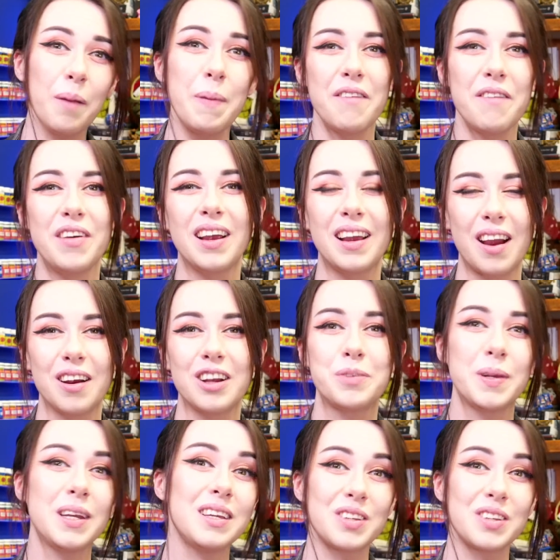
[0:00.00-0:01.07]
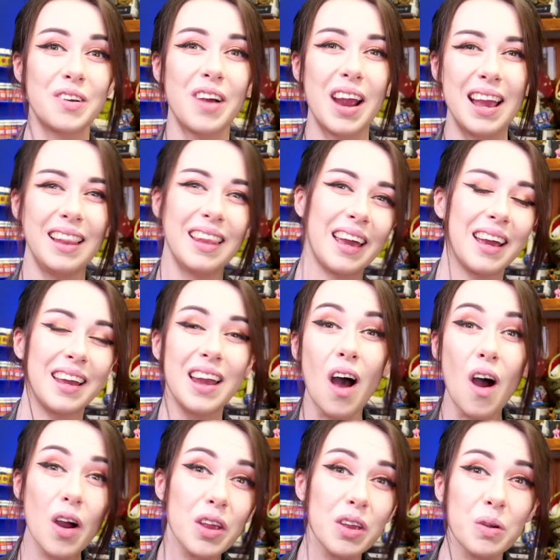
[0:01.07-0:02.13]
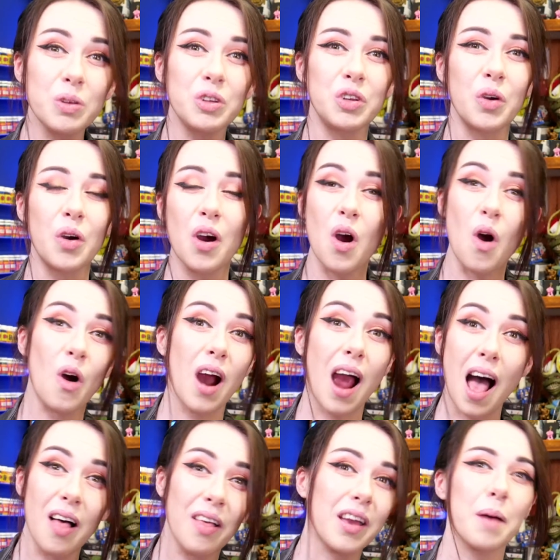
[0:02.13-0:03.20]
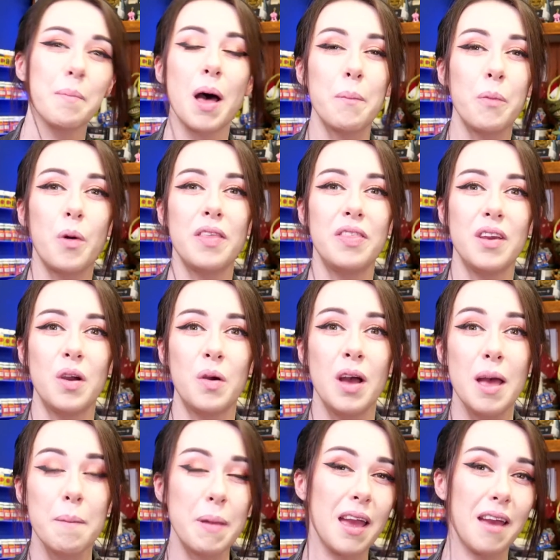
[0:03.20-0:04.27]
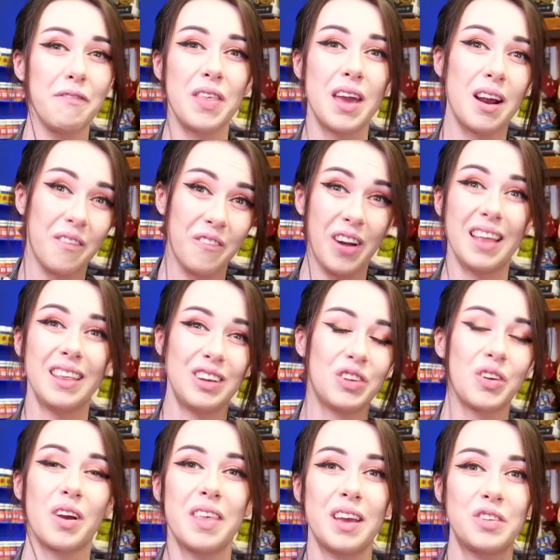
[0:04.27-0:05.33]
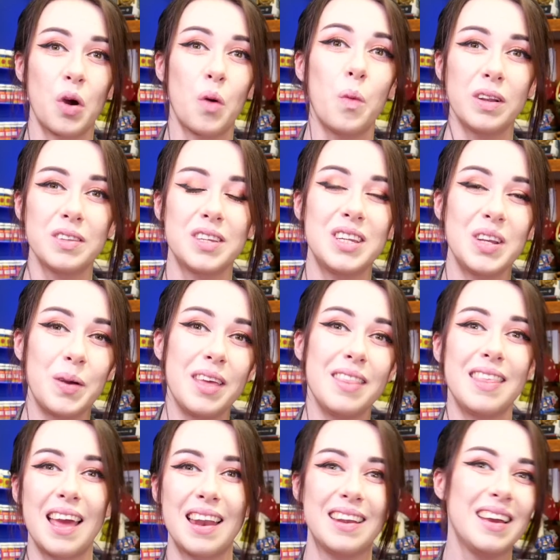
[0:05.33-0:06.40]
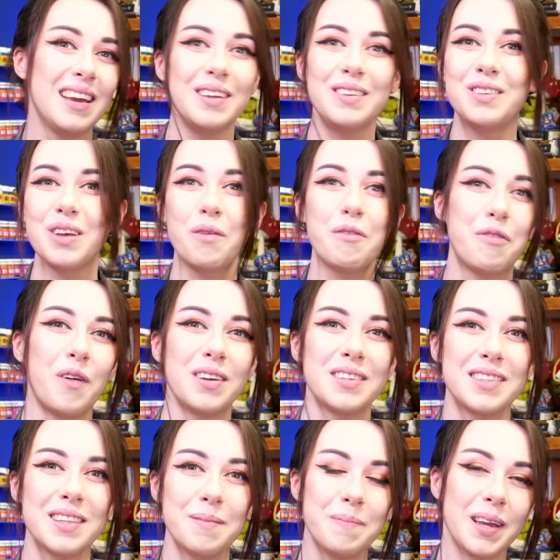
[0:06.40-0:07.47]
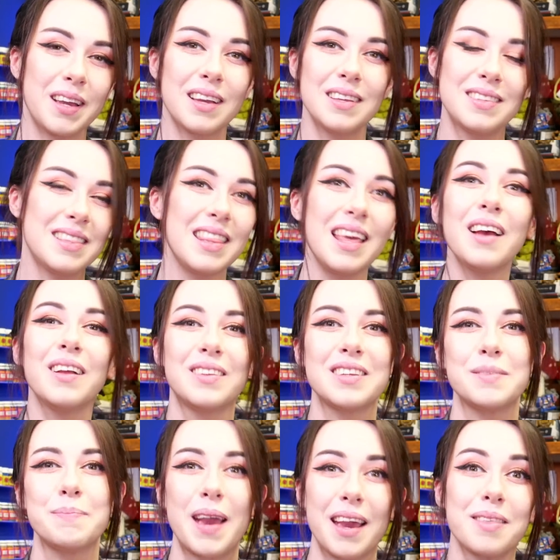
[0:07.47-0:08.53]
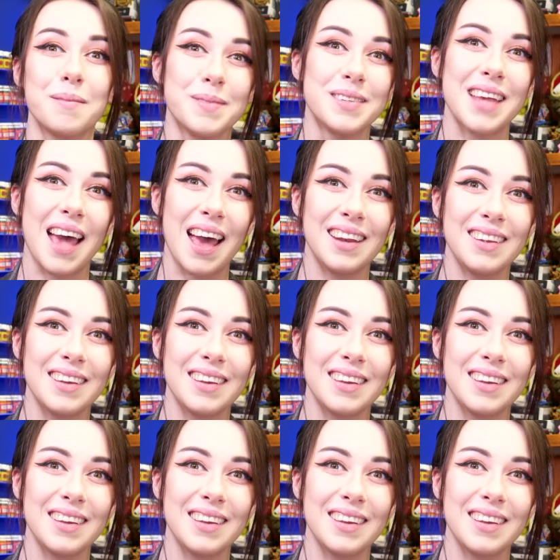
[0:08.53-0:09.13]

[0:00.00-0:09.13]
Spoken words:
bit of encouragement is great, like an "are you sure?" or "I'll come up with you." But if they're really sure they don't want to do it, then don't force them, because it'll just make them sad.